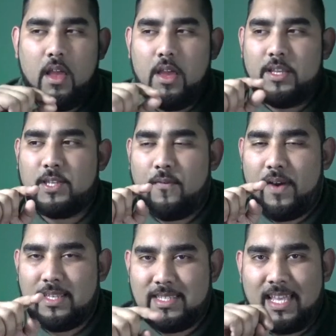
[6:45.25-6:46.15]
So if I
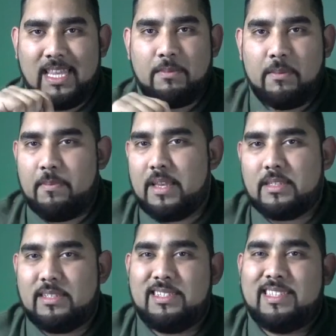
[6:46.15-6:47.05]
send them a
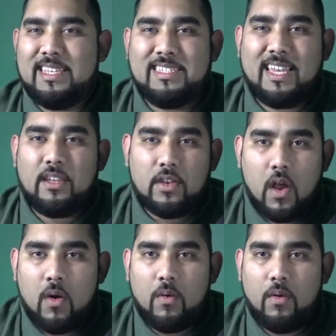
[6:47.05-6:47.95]
message and they say no,